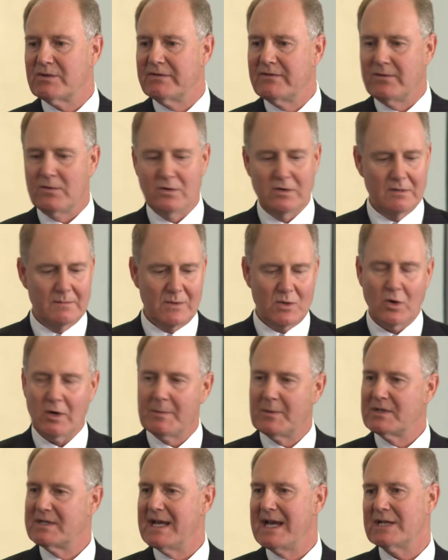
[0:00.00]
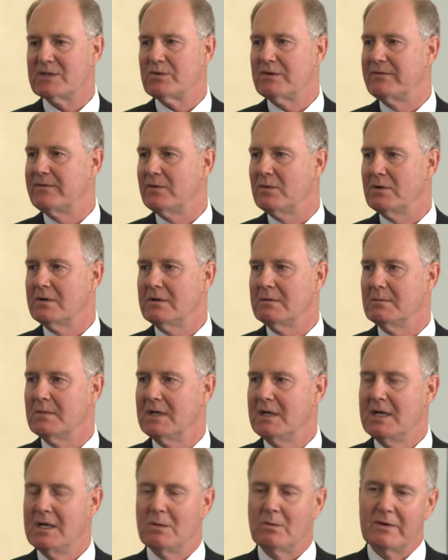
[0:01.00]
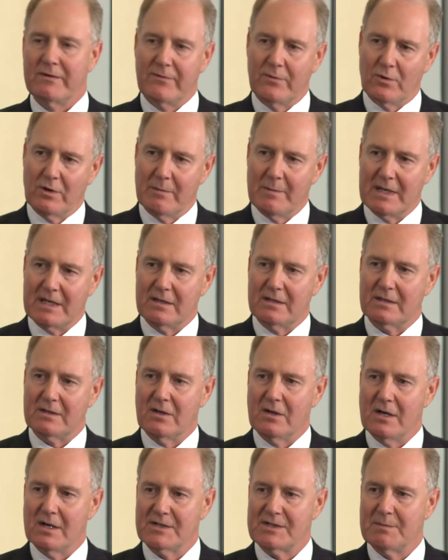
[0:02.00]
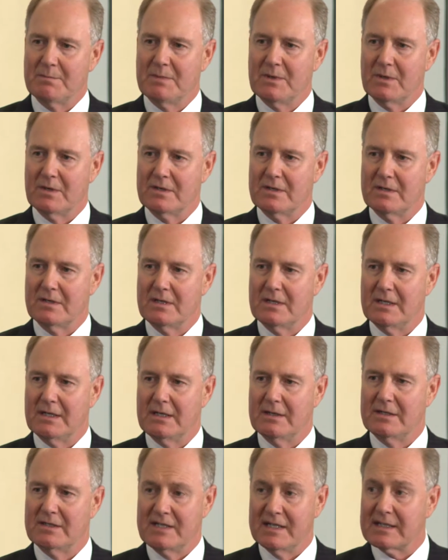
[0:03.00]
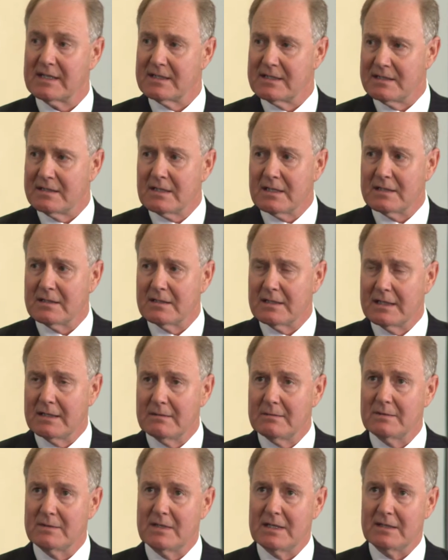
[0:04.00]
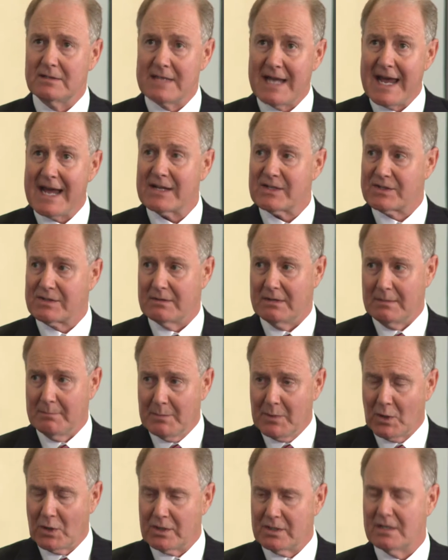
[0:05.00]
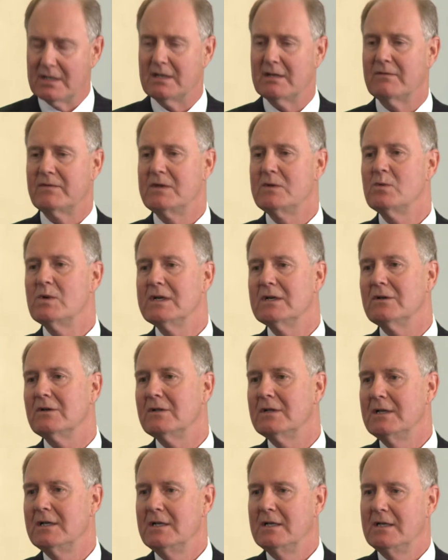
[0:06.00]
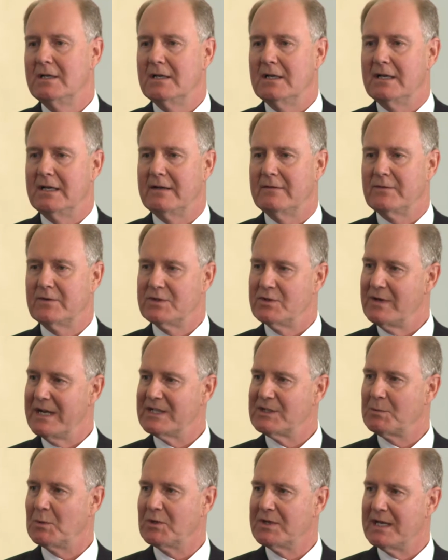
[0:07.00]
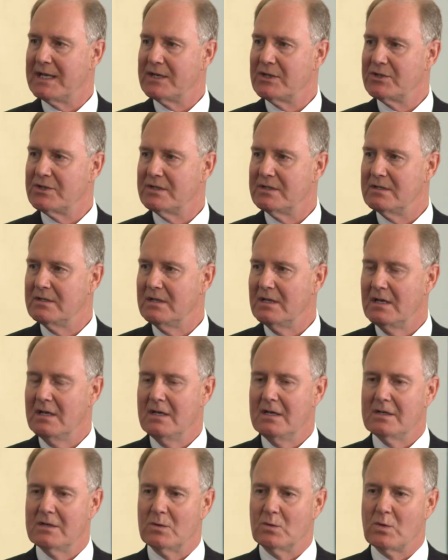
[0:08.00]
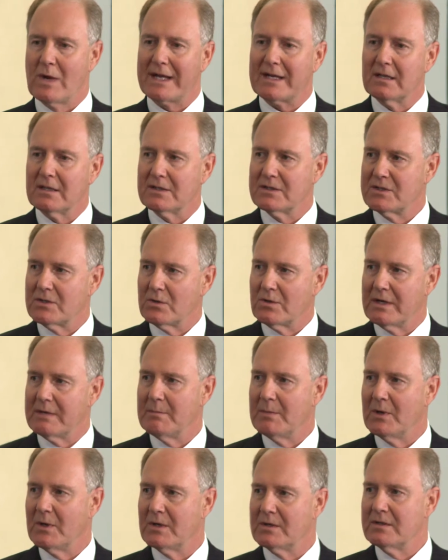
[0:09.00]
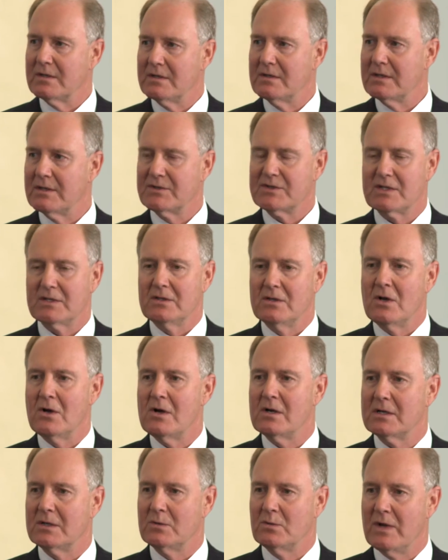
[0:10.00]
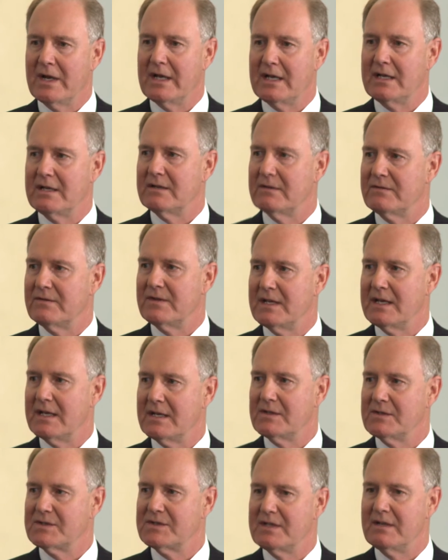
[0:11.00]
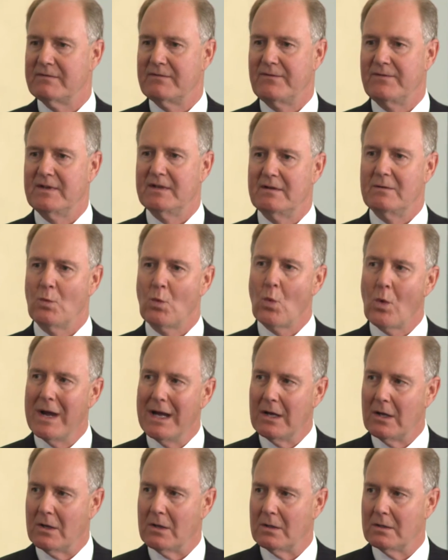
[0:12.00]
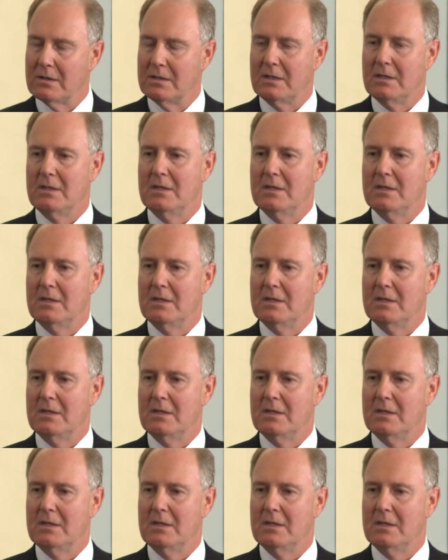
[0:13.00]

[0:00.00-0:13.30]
reform, corporate tax reform, reforming the cost burden, uh, the ticket, the, the, the, tax burden, if you will, uh, for transportation, the regulatory burden. There's a long array of things that fit well